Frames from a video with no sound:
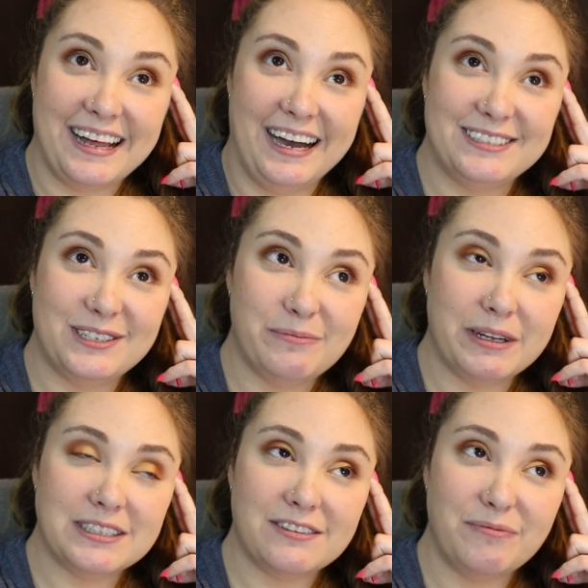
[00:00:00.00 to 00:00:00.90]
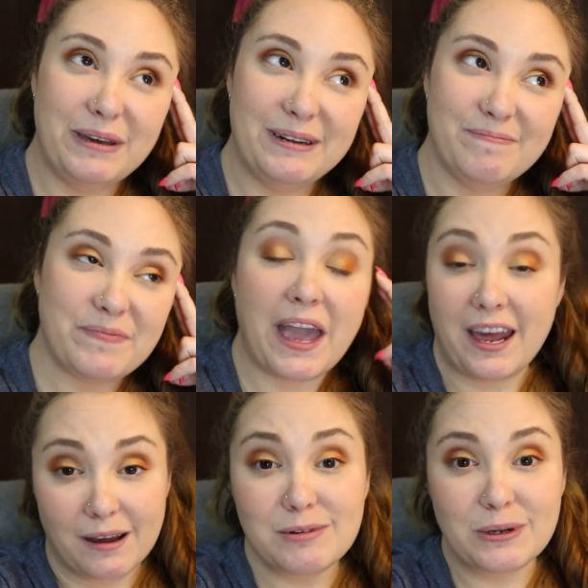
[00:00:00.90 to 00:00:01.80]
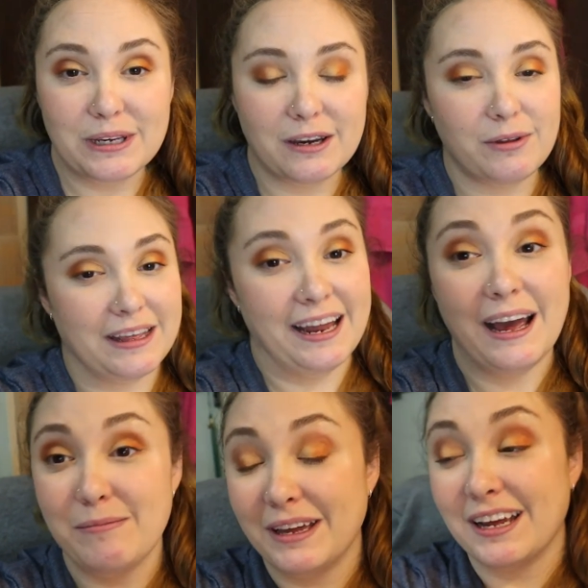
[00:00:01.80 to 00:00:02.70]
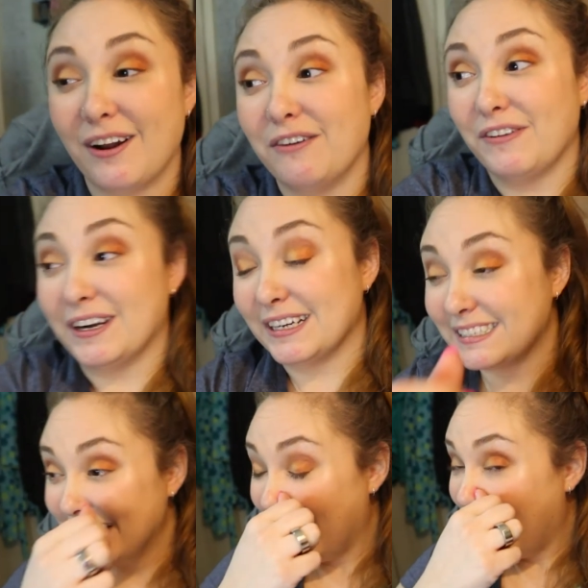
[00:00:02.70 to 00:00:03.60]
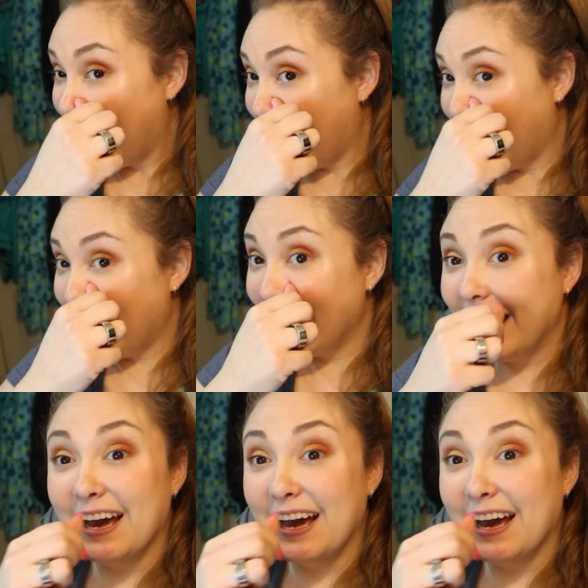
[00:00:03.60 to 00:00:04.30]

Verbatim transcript: the last two months have been and I'm totally good with it. I mean, in all fairness, I